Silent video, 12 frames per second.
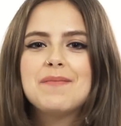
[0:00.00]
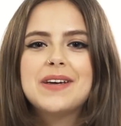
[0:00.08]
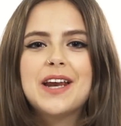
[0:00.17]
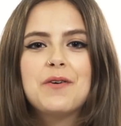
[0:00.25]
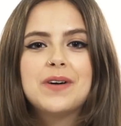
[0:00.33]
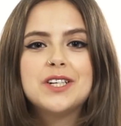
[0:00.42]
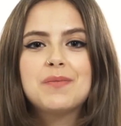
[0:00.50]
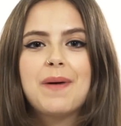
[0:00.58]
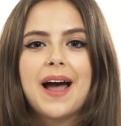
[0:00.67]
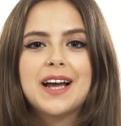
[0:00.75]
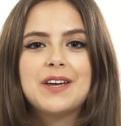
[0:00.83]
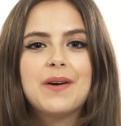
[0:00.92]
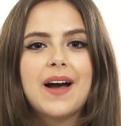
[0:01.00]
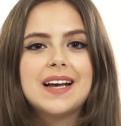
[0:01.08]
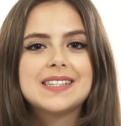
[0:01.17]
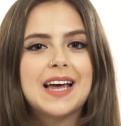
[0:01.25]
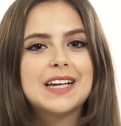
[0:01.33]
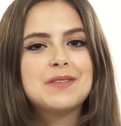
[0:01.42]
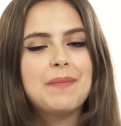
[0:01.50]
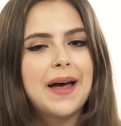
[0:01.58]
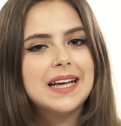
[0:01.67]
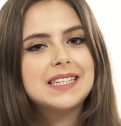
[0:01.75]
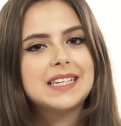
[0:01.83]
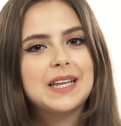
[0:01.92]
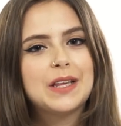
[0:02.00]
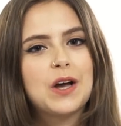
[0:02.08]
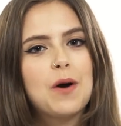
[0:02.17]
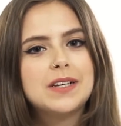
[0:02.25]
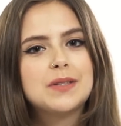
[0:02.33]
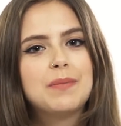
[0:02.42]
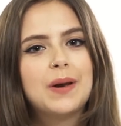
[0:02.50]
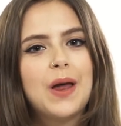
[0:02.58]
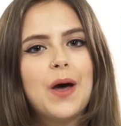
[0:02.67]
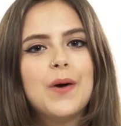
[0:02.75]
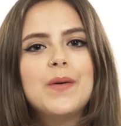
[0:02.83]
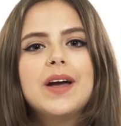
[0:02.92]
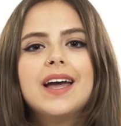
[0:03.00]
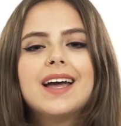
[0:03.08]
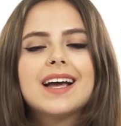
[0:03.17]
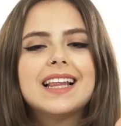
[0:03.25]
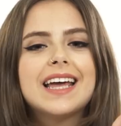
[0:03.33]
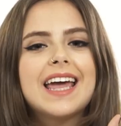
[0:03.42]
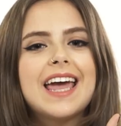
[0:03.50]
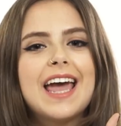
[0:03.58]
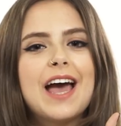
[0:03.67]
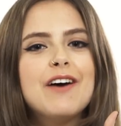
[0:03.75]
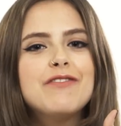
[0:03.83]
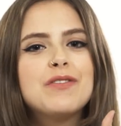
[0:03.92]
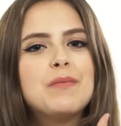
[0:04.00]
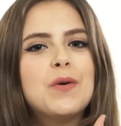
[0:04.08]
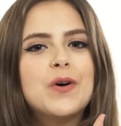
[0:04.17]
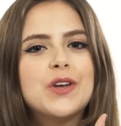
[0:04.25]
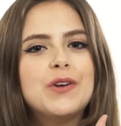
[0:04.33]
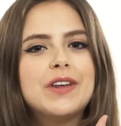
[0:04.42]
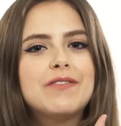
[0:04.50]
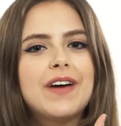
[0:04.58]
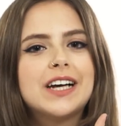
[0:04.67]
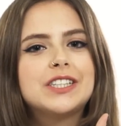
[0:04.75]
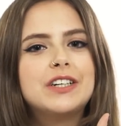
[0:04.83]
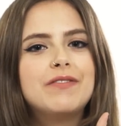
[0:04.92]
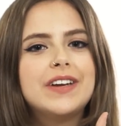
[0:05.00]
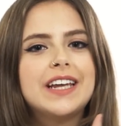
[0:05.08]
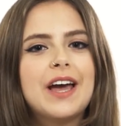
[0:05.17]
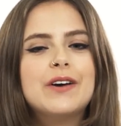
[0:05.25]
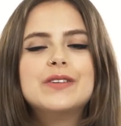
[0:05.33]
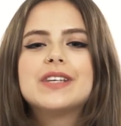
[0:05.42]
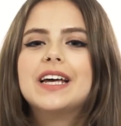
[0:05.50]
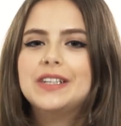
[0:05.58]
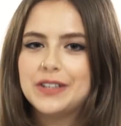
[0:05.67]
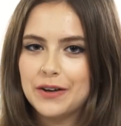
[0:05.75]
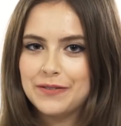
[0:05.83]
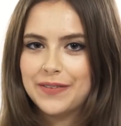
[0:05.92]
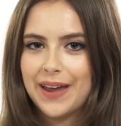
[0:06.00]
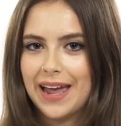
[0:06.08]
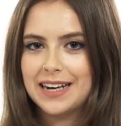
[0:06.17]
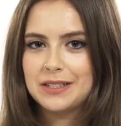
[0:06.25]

me know which bag you guys liked best in the comments below. Click here for more uni fashion videos and don't forget